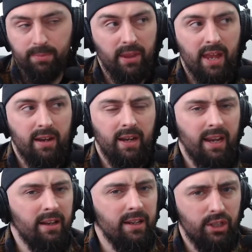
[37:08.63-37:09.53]
But then
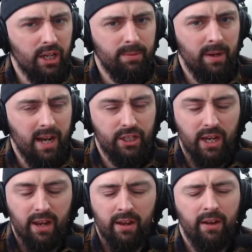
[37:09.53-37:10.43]
in the GHB last
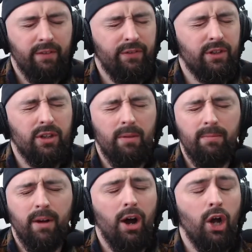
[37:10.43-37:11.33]
year, for some